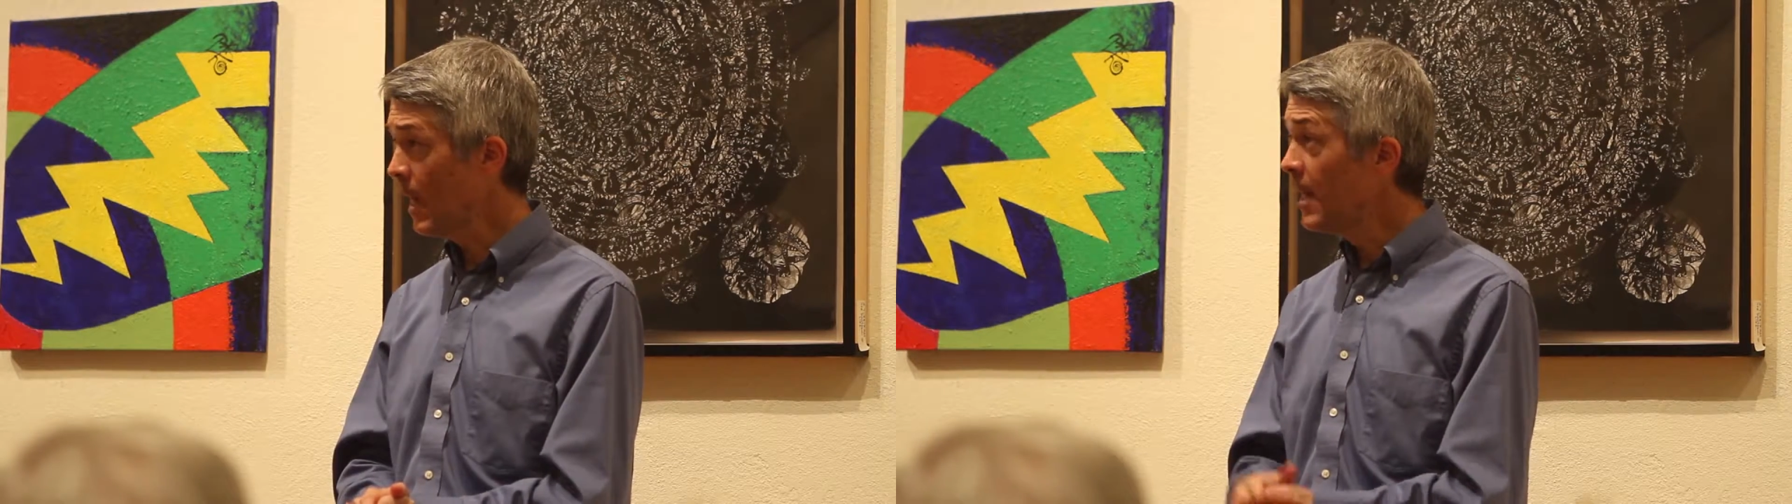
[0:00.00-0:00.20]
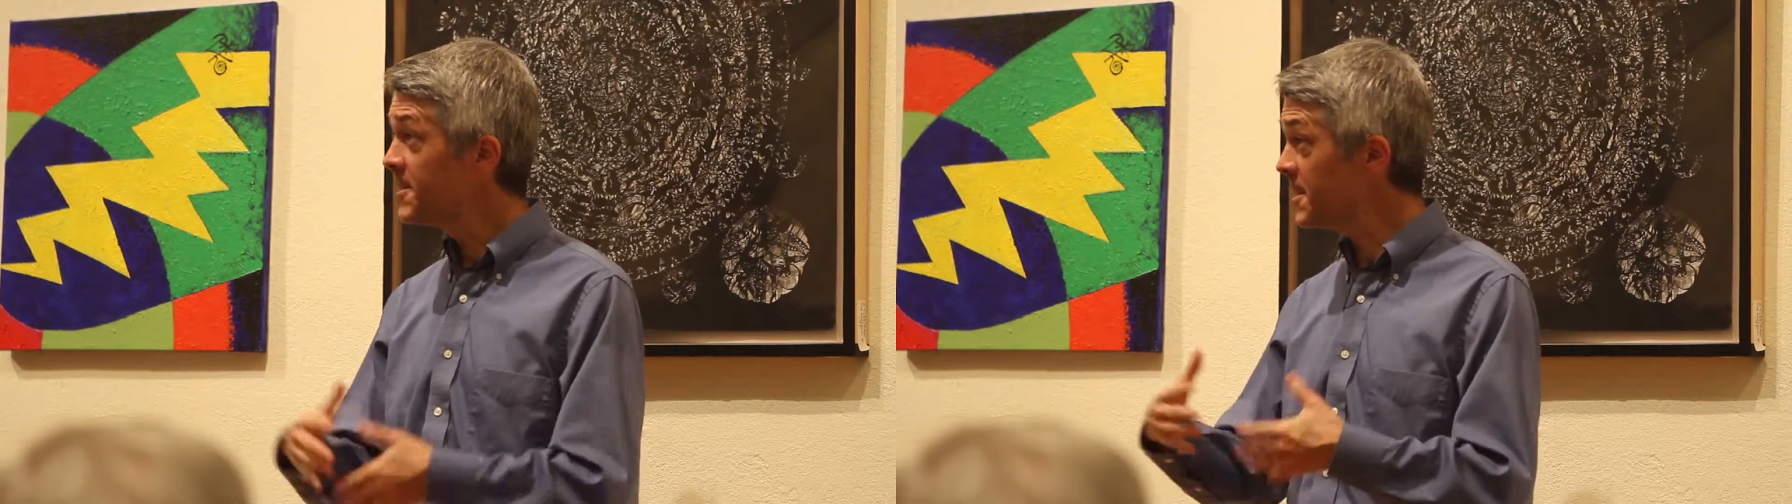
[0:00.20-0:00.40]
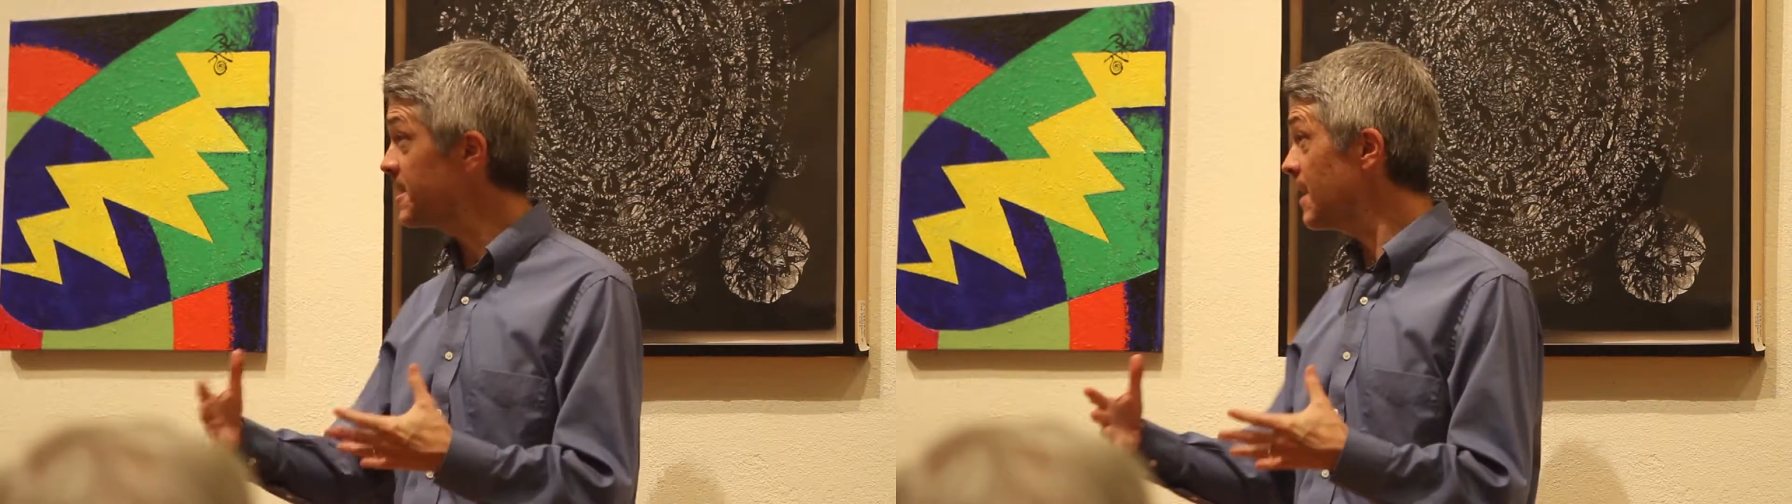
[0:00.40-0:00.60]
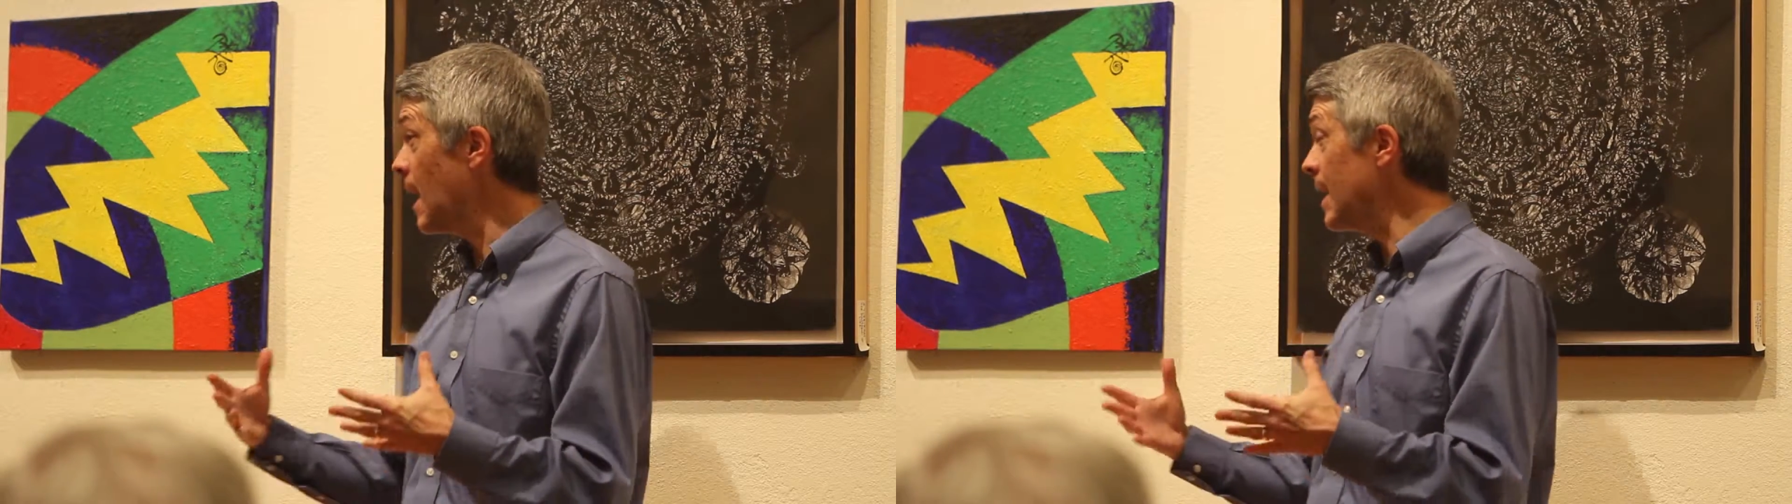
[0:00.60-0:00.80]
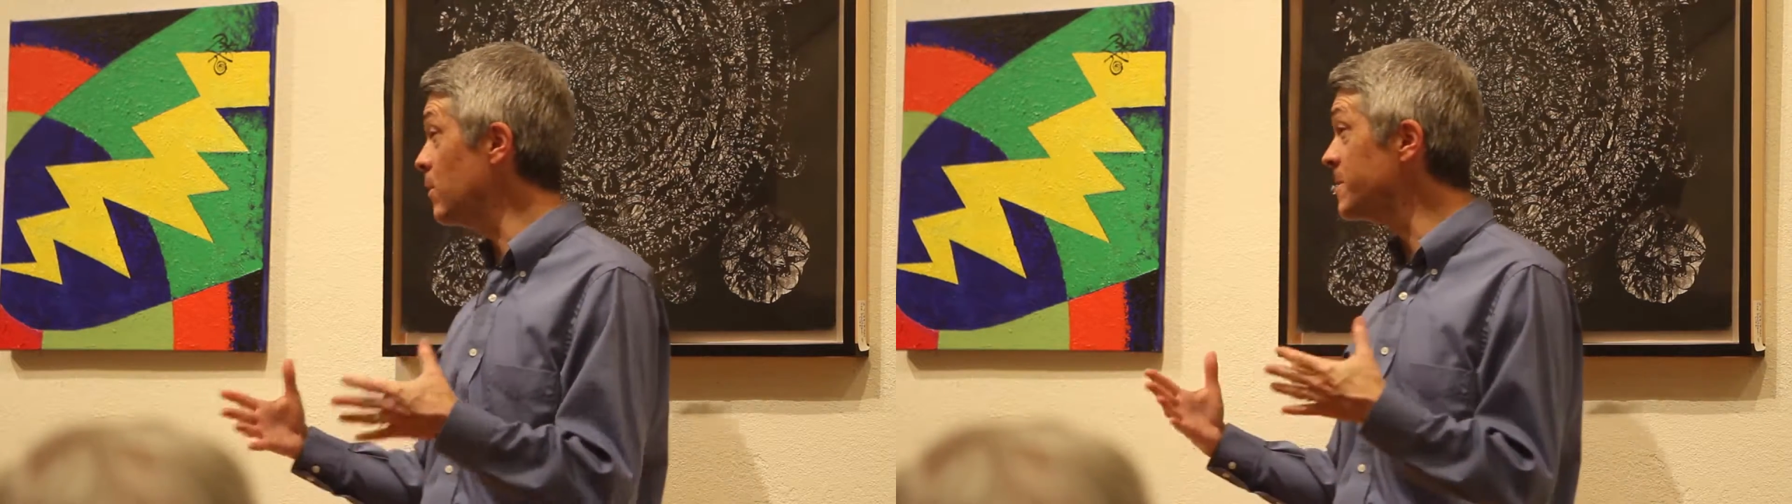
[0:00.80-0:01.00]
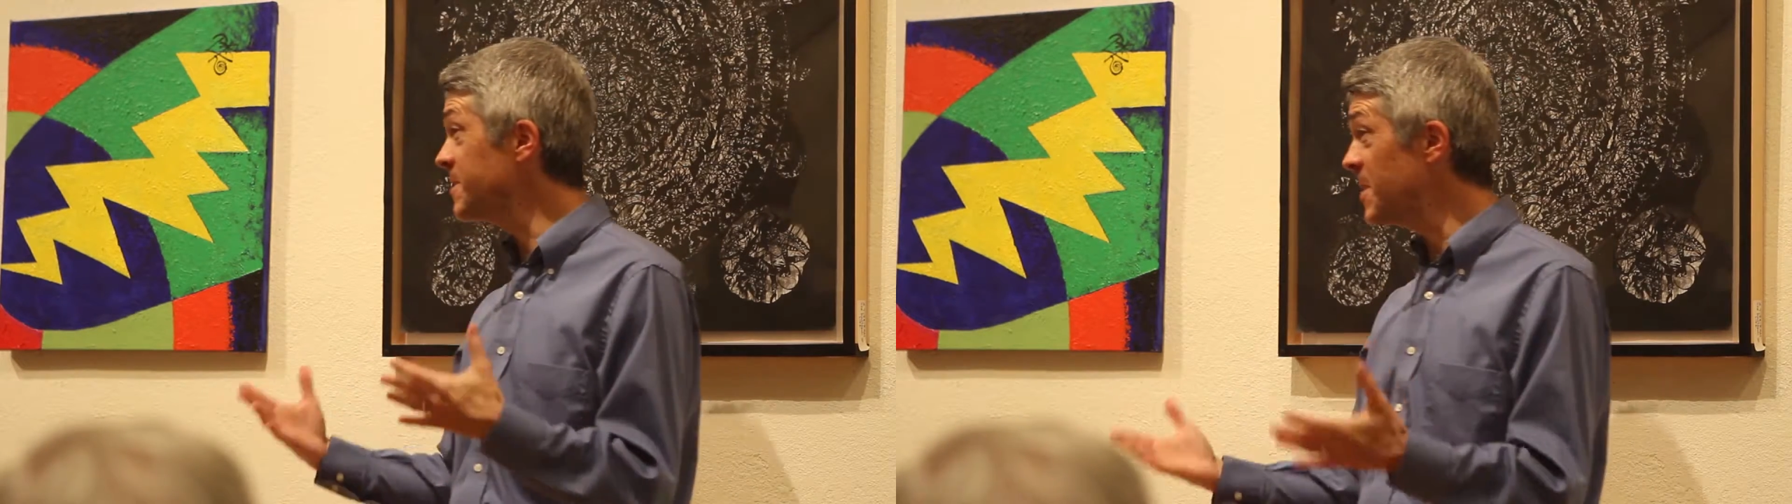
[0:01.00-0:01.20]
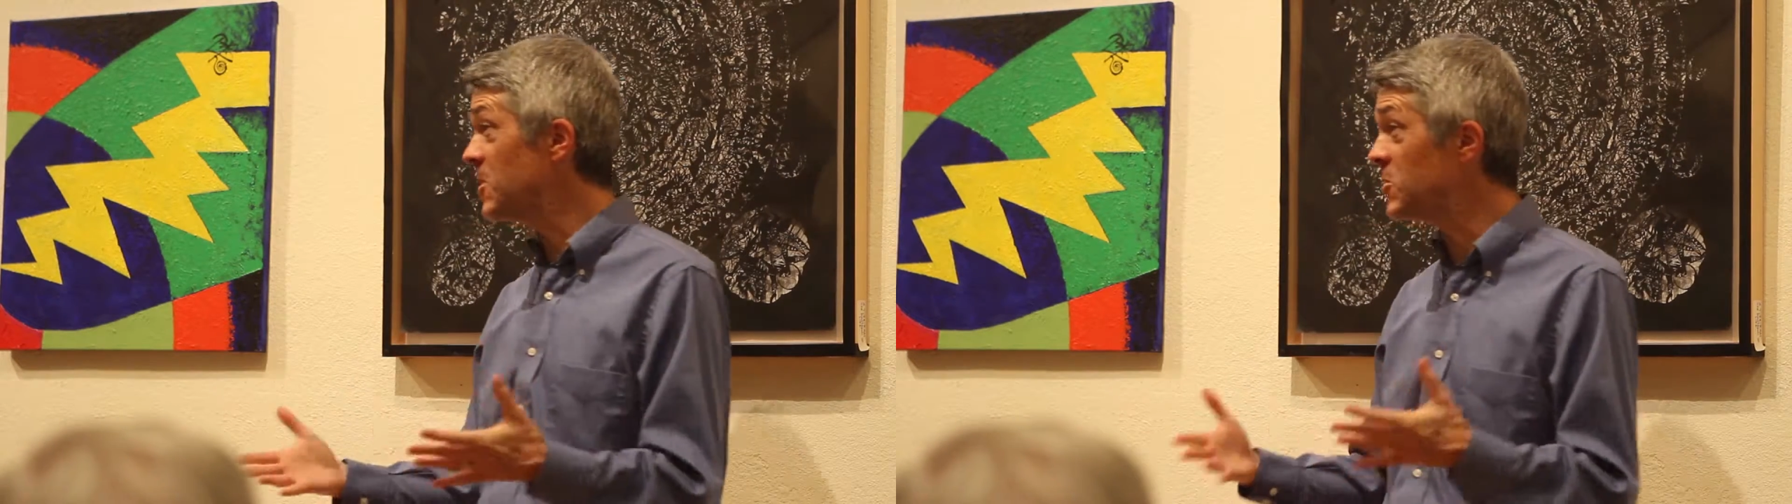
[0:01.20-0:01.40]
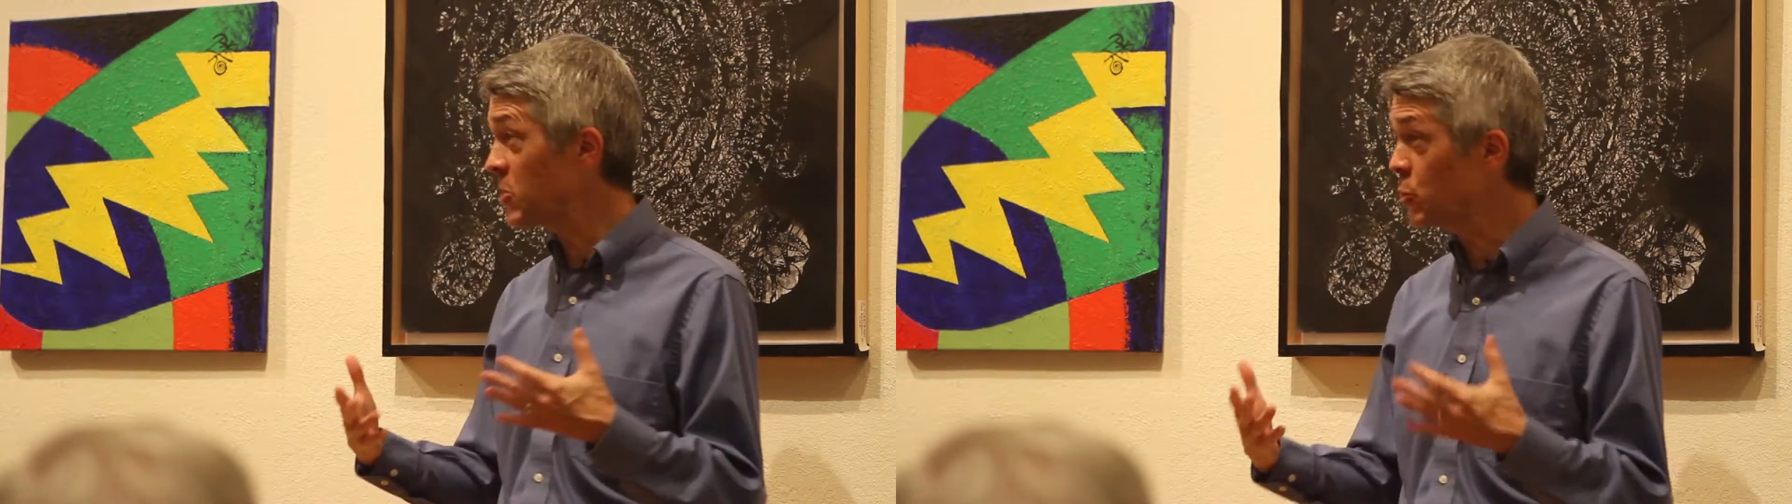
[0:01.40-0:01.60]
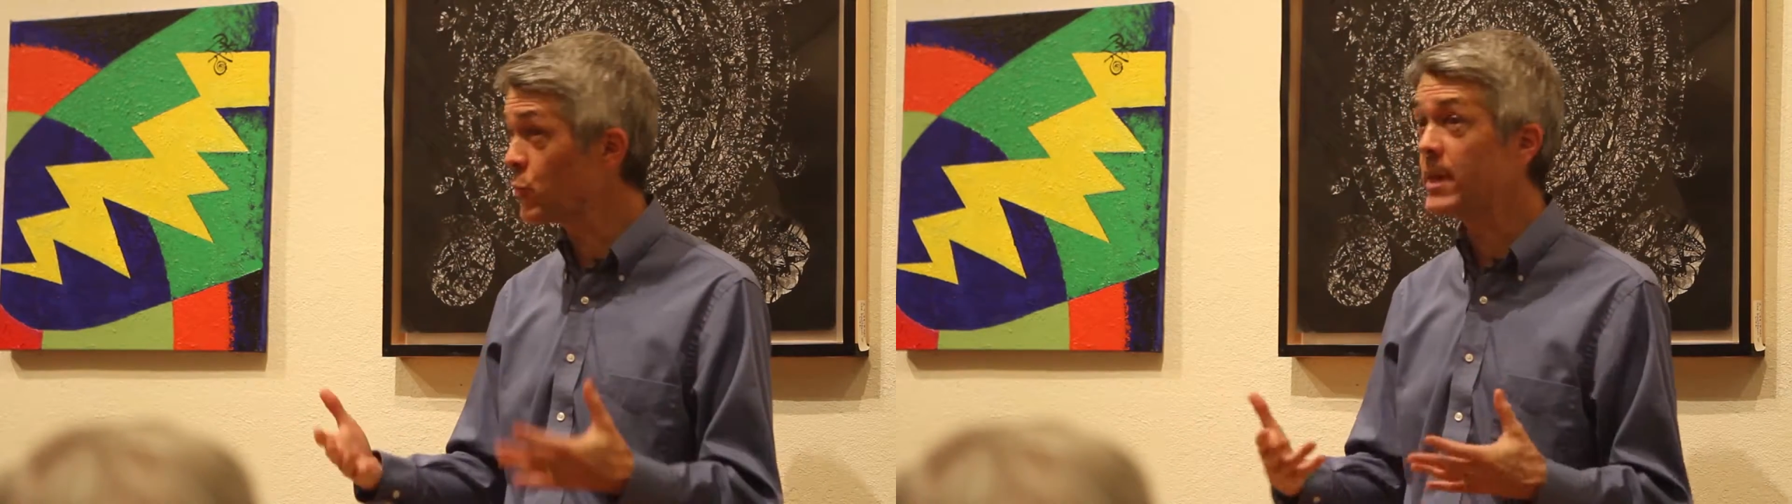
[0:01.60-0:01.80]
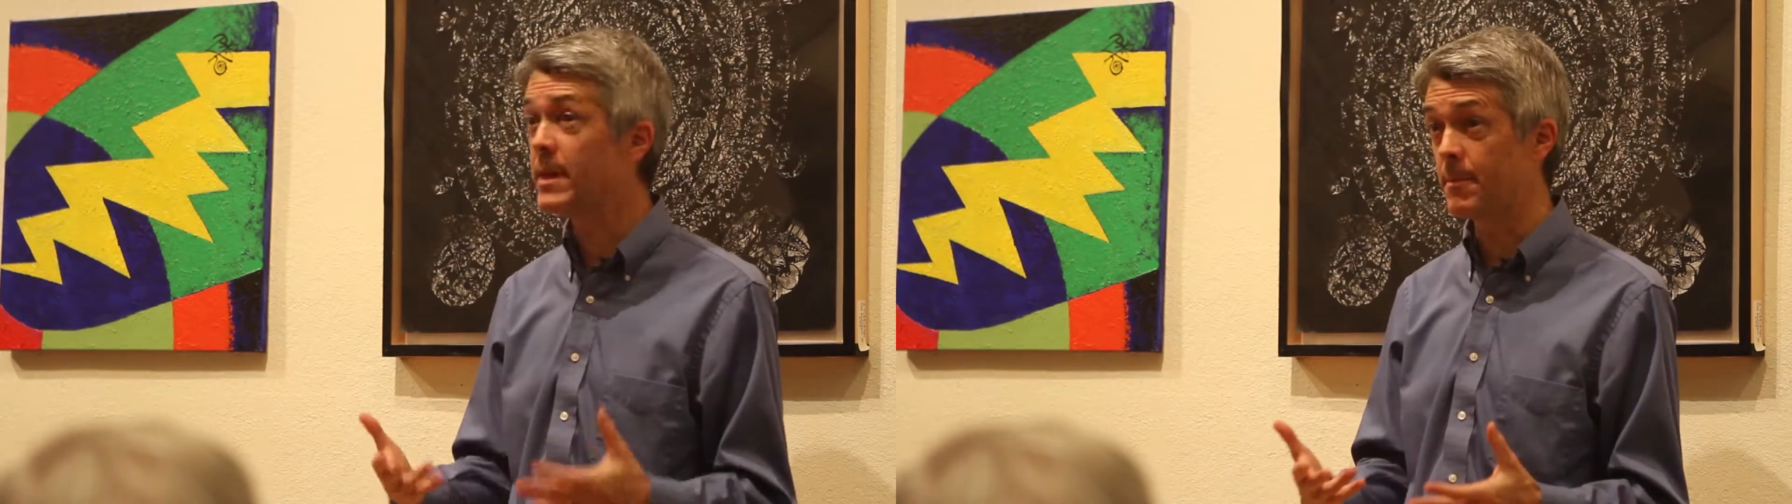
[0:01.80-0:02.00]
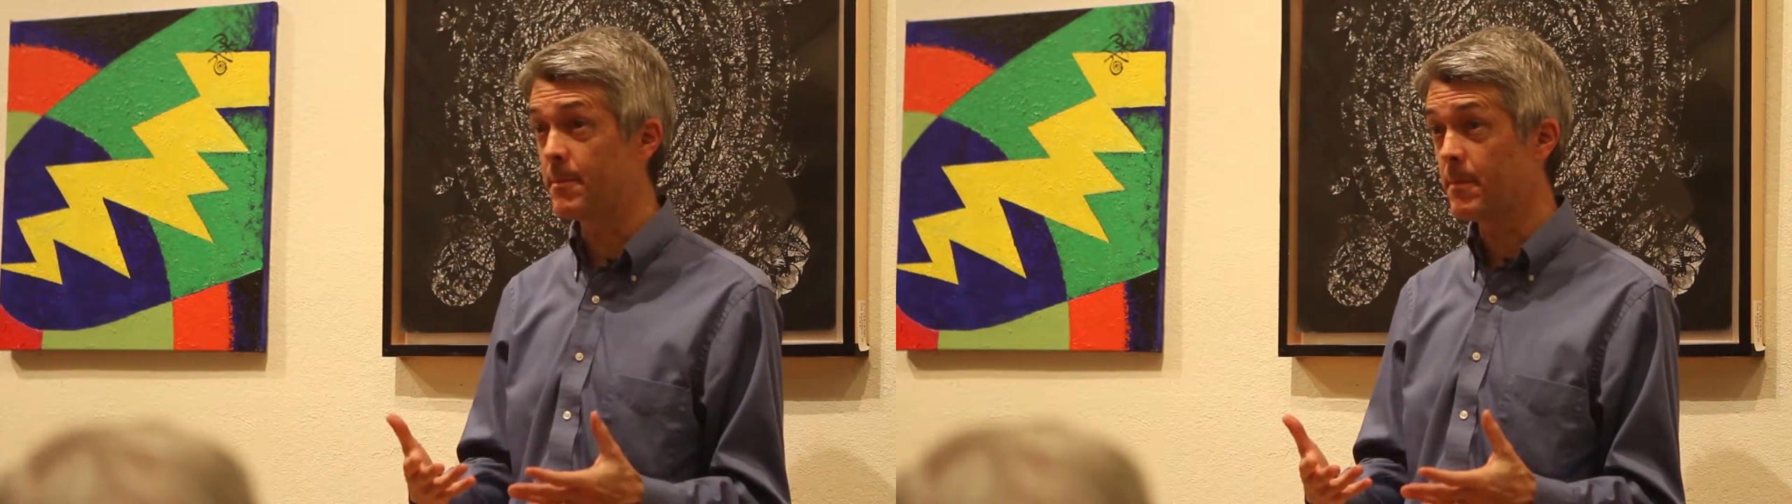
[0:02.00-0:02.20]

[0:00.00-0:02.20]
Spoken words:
Centennial was there to greet him